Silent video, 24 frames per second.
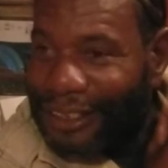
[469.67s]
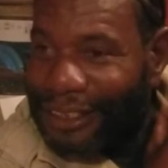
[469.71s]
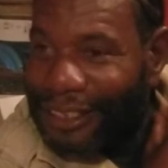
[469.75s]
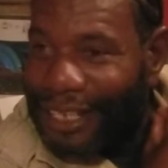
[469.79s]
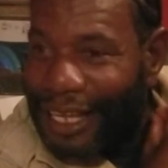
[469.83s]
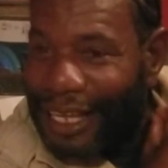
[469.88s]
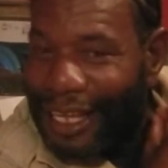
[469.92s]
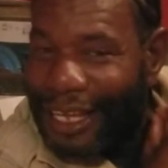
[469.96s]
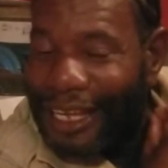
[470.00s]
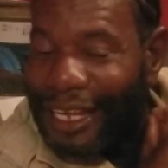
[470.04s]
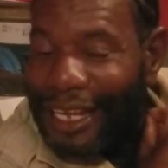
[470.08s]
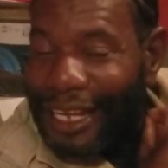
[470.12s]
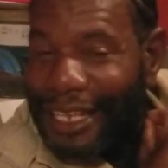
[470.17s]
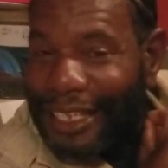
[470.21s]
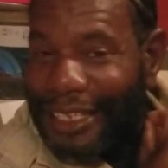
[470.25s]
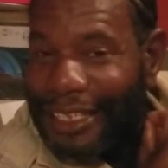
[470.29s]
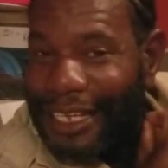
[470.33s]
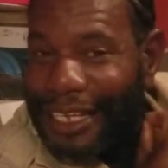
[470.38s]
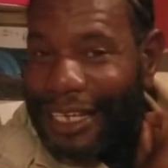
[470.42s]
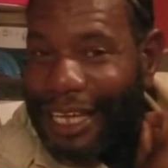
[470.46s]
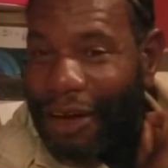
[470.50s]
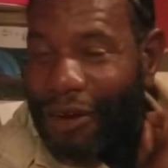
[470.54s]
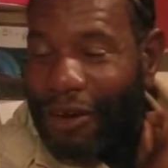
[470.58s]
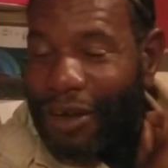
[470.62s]
There's a
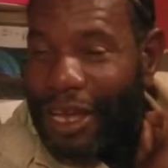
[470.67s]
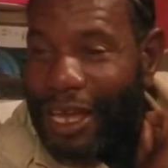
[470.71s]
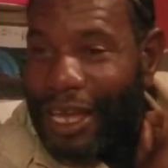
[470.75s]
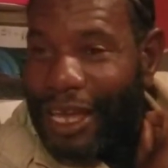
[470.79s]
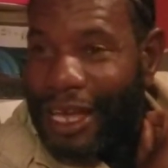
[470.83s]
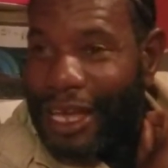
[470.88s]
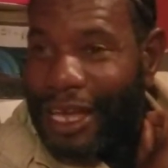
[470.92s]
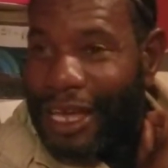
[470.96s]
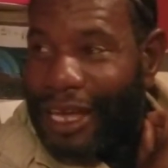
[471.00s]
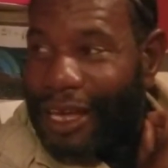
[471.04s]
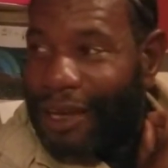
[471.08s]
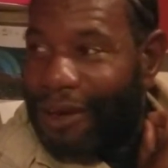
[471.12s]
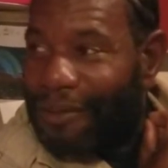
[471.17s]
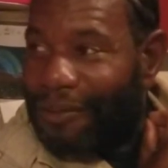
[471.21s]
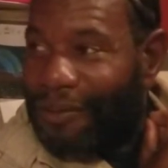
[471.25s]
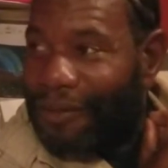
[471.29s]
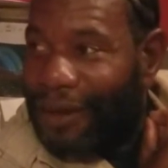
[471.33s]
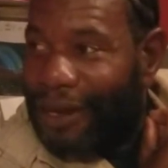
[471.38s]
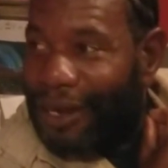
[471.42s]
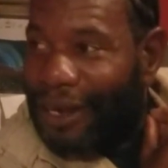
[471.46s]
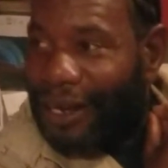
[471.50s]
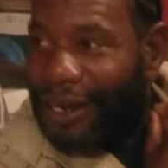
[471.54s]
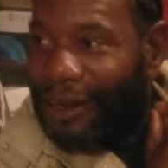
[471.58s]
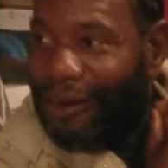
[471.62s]
carry,
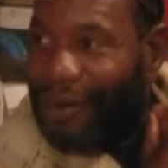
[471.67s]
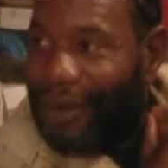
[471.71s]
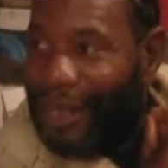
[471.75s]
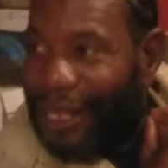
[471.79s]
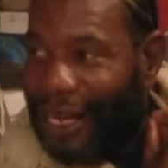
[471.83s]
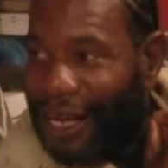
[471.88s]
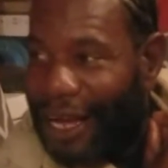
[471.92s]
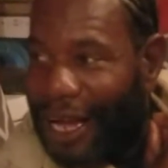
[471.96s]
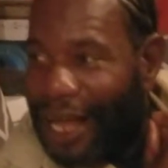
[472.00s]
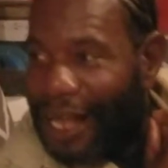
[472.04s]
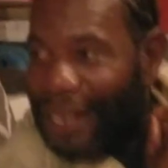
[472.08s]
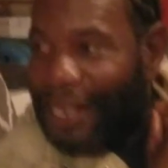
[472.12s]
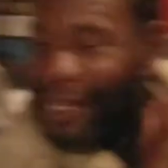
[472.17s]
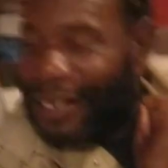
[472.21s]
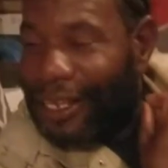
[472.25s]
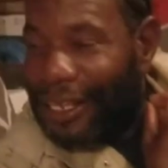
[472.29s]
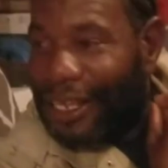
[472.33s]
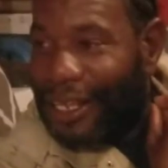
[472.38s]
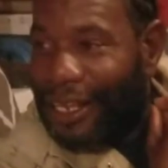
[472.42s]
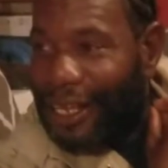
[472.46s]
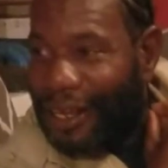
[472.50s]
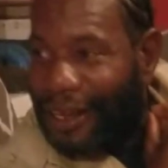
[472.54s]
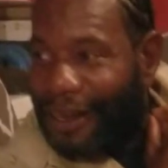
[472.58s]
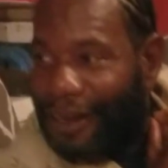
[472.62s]
what you call
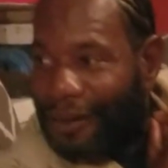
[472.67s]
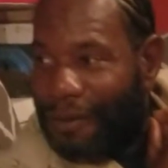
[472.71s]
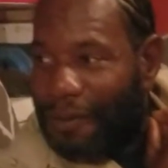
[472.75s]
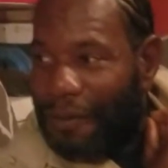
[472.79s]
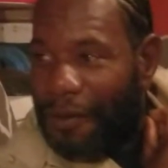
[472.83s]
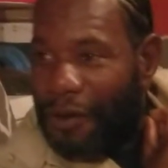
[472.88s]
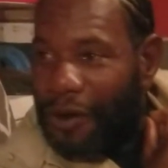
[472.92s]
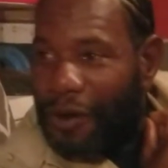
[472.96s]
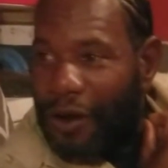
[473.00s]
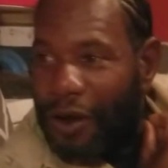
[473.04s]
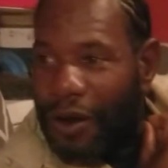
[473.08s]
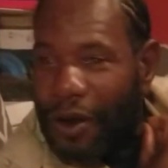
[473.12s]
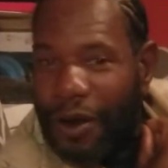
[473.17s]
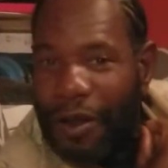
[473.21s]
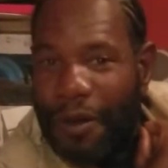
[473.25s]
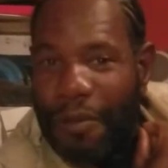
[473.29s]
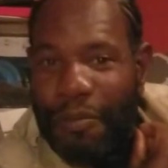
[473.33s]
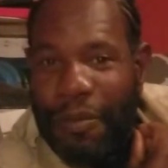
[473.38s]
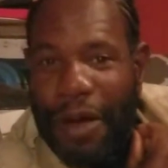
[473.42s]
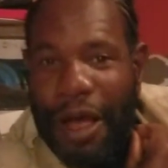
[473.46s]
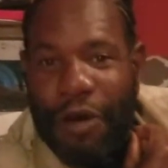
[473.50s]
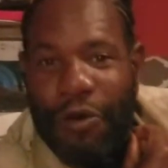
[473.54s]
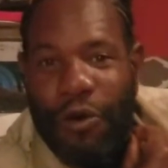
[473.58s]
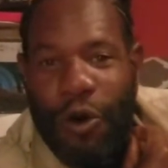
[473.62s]
it?
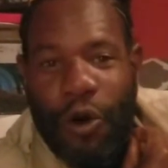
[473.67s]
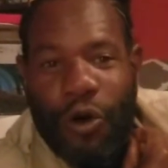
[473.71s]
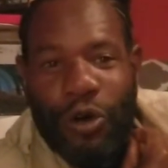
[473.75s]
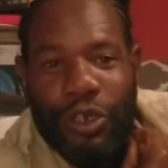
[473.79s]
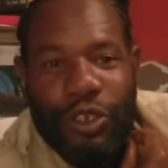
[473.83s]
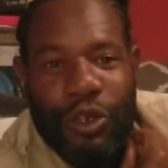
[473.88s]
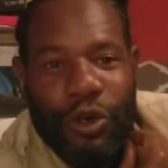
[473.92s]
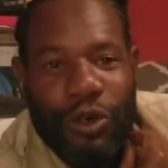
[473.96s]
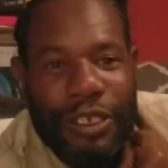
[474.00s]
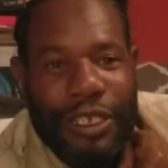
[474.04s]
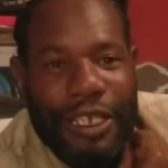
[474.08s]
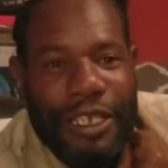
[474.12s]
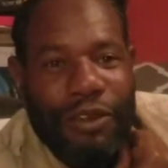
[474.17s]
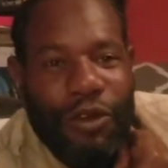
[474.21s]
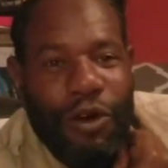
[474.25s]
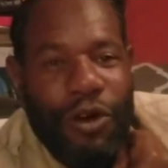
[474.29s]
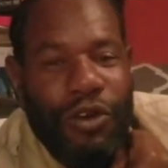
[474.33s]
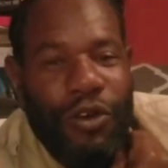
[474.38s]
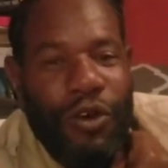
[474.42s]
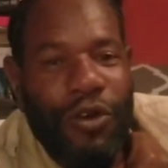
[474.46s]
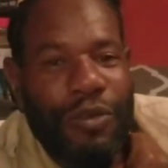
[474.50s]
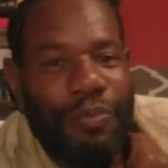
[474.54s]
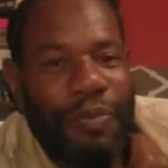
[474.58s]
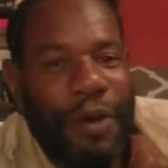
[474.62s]
Pyrosis,
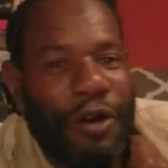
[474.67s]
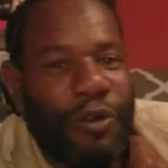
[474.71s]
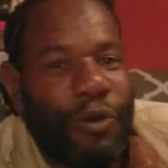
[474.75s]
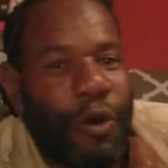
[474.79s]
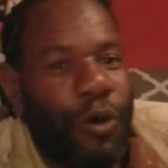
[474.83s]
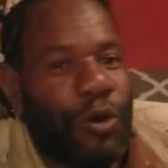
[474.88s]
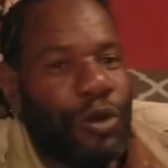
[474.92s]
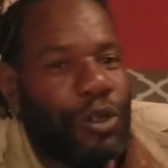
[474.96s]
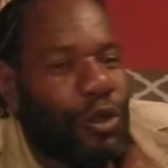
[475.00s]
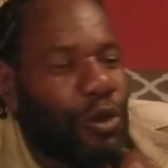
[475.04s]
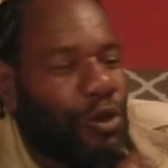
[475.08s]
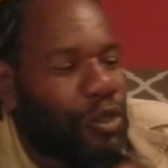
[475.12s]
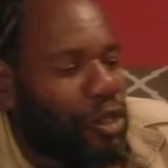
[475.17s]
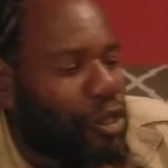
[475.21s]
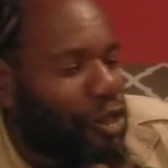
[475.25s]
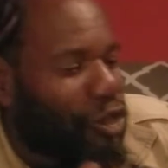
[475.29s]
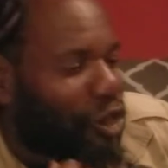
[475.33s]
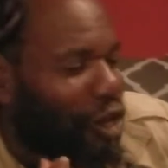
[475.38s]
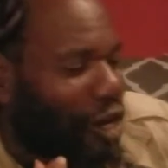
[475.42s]
locust pyrosis.